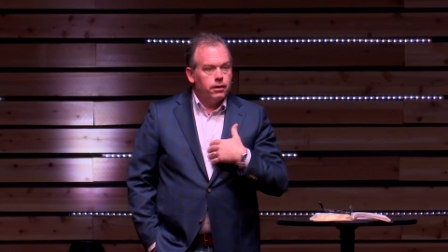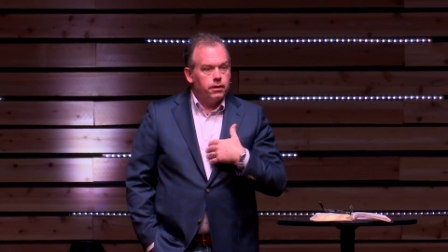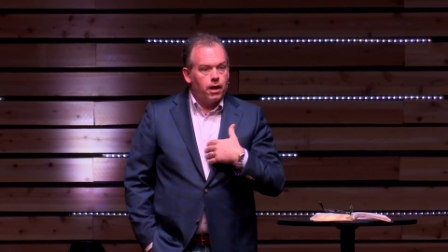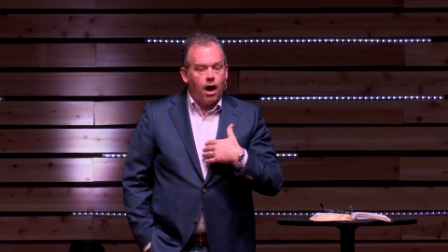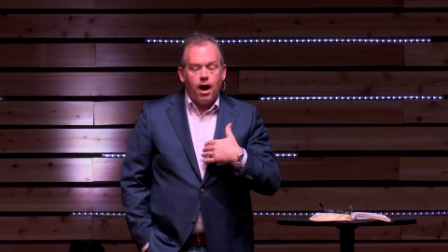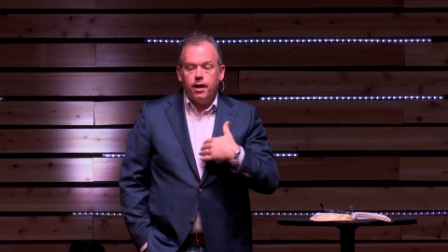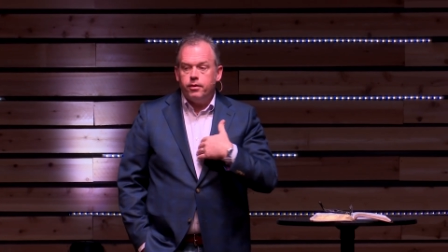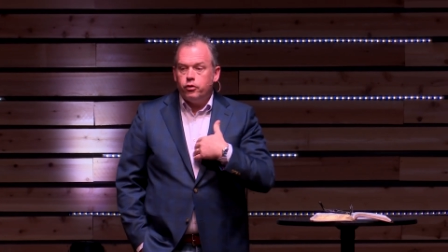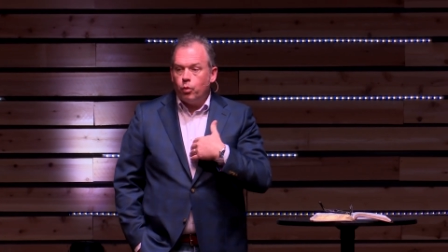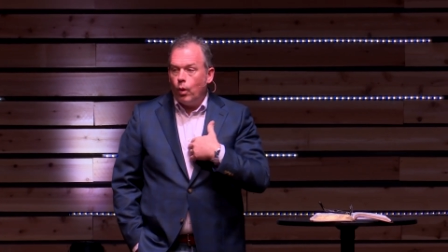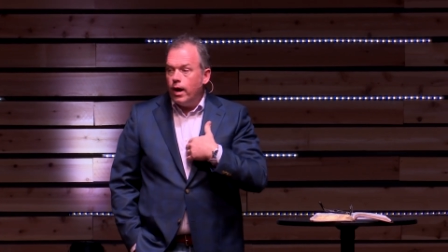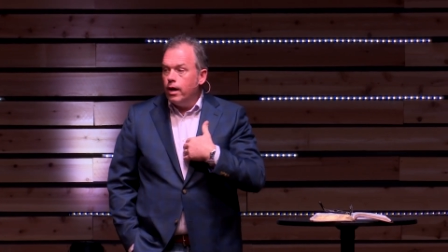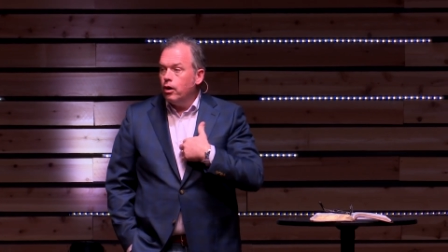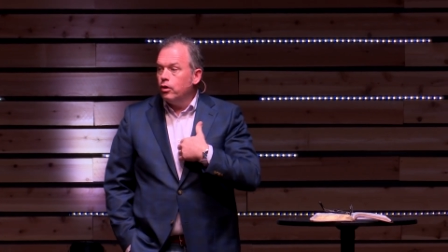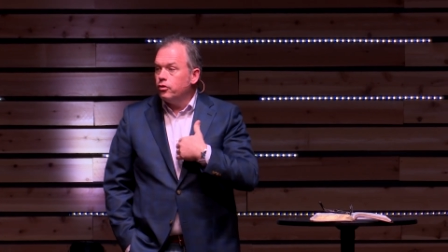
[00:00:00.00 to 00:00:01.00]
God
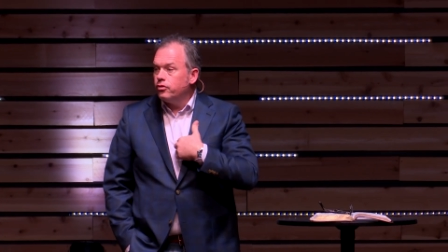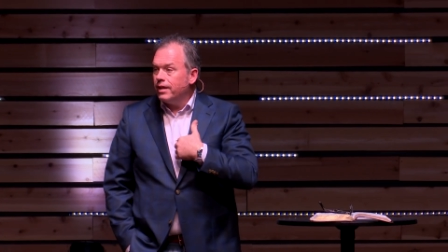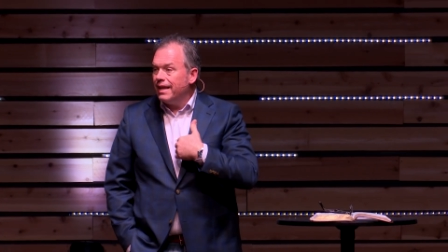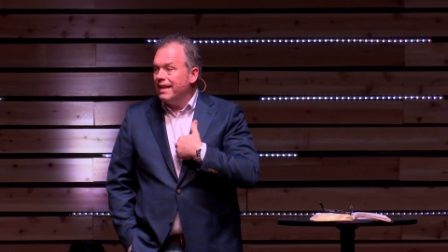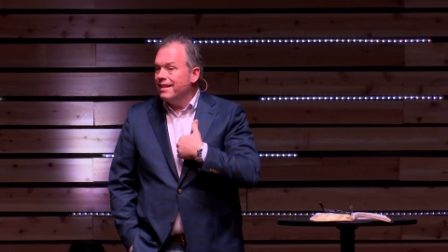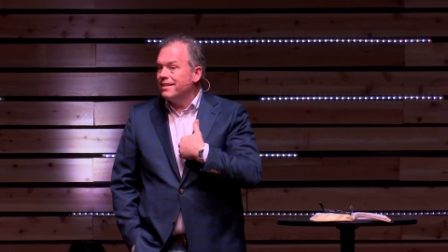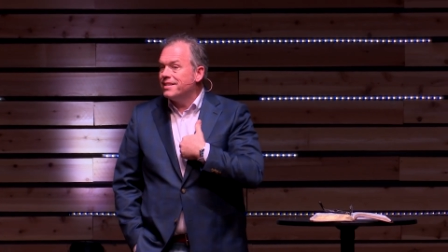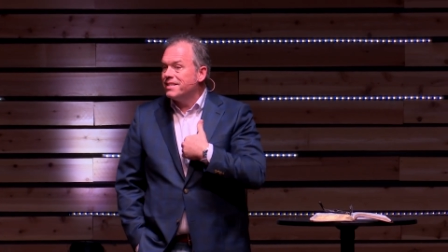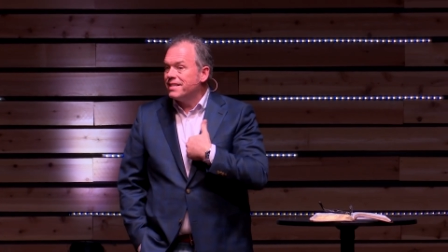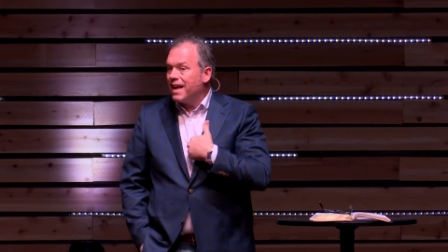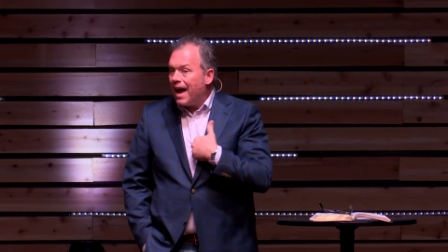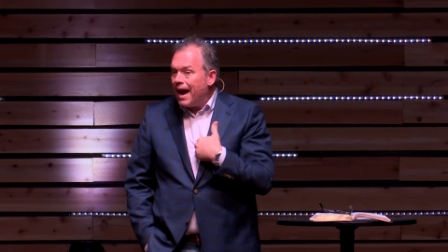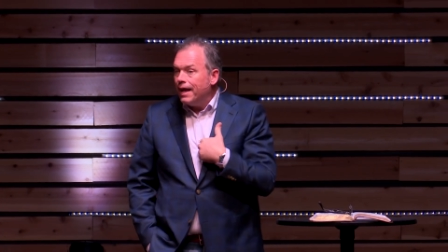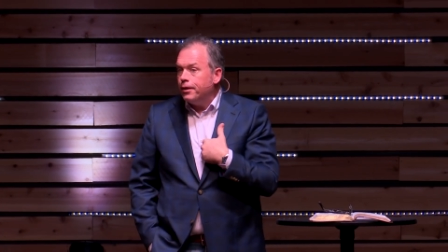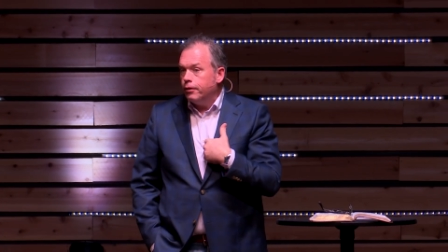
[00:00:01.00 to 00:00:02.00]
dwells
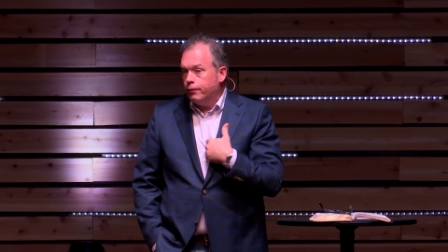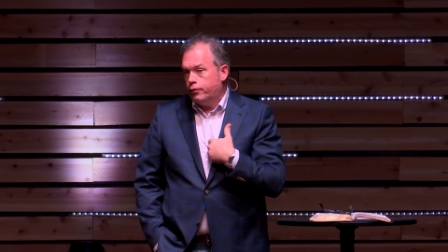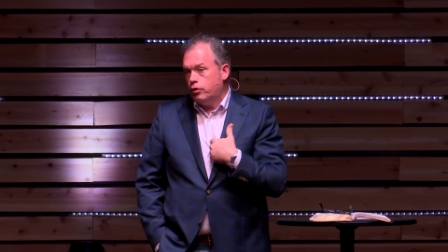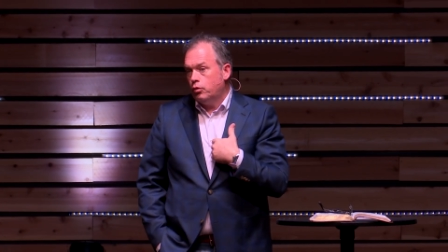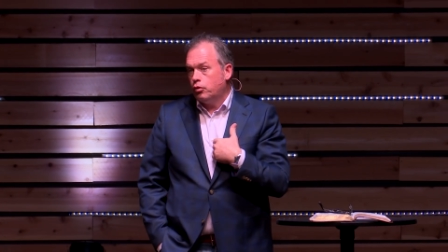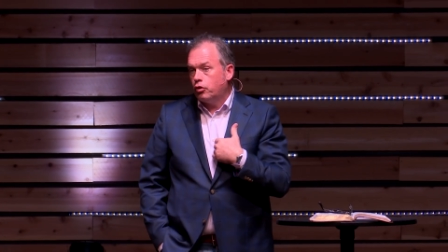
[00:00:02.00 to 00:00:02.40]
inside of you,